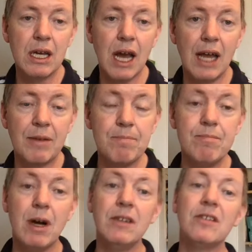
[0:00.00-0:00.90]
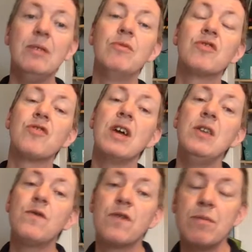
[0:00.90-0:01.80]
it might seem
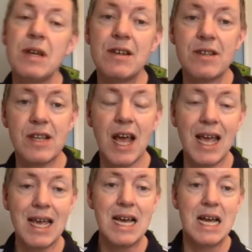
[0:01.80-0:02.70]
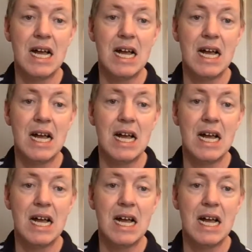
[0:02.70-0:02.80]
strange for me to say